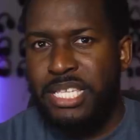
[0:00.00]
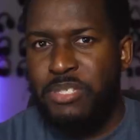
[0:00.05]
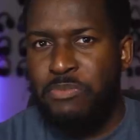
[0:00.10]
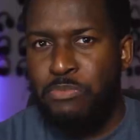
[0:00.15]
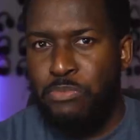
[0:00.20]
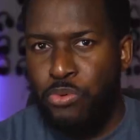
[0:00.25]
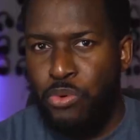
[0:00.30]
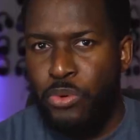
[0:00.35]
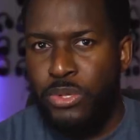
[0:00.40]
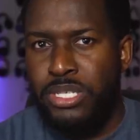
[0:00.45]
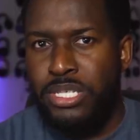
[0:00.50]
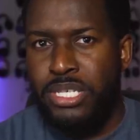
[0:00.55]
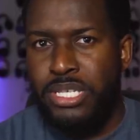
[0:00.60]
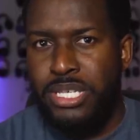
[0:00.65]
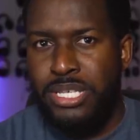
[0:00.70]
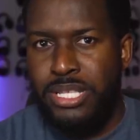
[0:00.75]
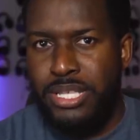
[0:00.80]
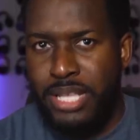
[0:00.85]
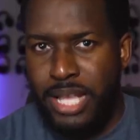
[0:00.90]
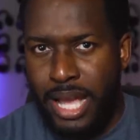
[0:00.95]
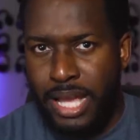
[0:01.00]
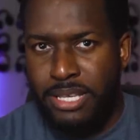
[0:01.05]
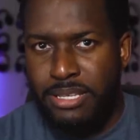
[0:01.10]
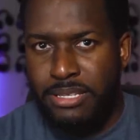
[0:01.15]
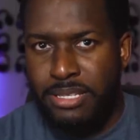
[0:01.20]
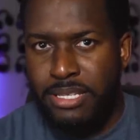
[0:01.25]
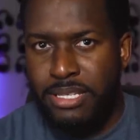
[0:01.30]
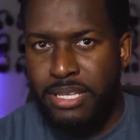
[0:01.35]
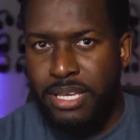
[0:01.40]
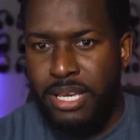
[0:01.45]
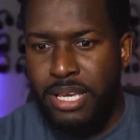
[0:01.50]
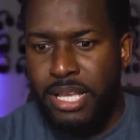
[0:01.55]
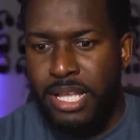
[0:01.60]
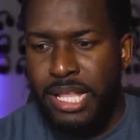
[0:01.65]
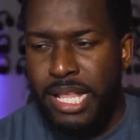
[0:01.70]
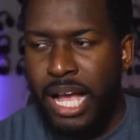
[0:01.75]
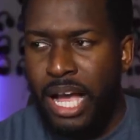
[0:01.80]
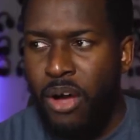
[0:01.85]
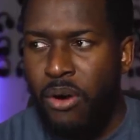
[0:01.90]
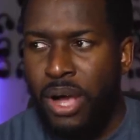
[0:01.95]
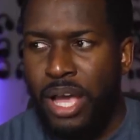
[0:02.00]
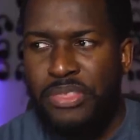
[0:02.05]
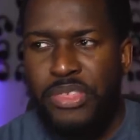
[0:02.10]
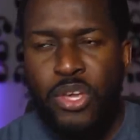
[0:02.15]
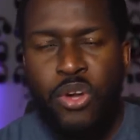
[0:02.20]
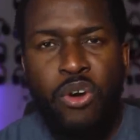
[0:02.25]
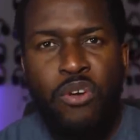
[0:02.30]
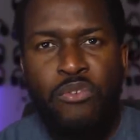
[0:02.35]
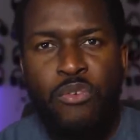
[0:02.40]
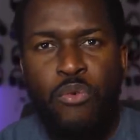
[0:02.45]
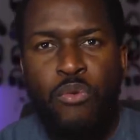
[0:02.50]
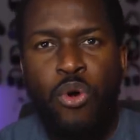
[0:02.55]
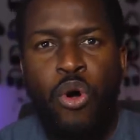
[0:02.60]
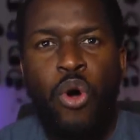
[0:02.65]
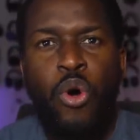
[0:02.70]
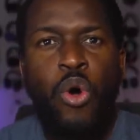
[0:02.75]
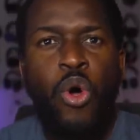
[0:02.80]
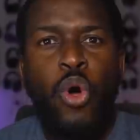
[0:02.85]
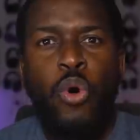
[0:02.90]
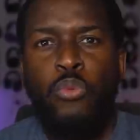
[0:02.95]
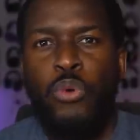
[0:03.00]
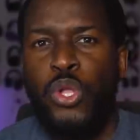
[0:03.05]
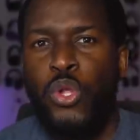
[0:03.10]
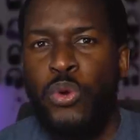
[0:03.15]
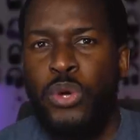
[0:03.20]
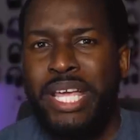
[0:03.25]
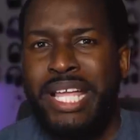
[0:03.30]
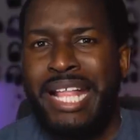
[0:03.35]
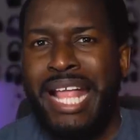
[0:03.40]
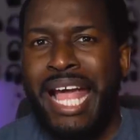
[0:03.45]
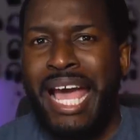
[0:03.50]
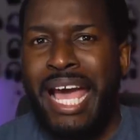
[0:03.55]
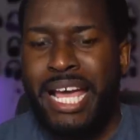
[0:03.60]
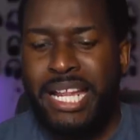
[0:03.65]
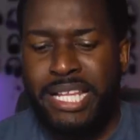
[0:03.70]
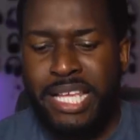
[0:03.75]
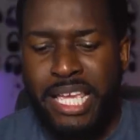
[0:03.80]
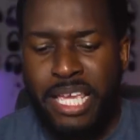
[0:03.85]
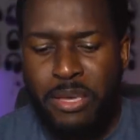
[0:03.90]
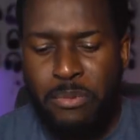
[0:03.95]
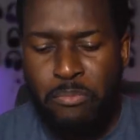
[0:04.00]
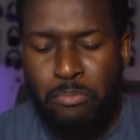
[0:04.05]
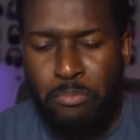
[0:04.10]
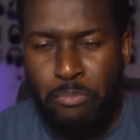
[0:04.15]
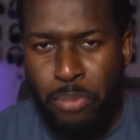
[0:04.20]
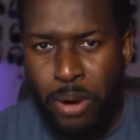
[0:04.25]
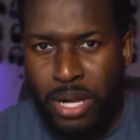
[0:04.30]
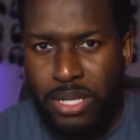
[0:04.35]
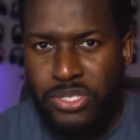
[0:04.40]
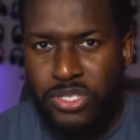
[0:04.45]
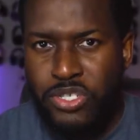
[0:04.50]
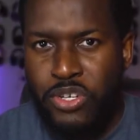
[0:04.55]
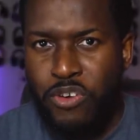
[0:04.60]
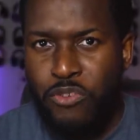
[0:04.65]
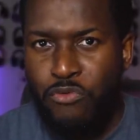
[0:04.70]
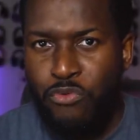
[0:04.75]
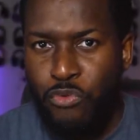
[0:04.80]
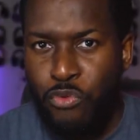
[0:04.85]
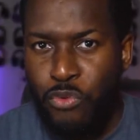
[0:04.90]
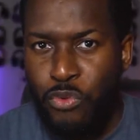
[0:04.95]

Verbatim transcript: is pretty nice now, I think overall, we're looking at a bunch of